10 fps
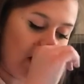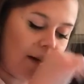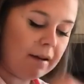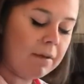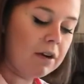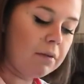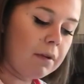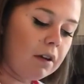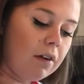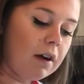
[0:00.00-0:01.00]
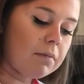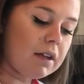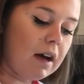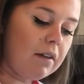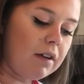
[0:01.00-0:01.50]
100 milligrams
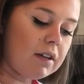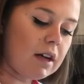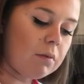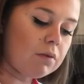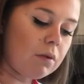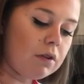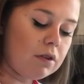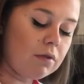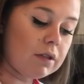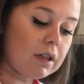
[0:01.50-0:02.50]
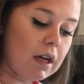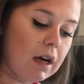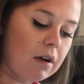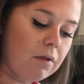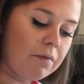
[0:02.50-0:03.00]
IV times 1 dose
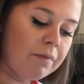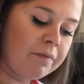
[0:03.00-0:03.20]
now.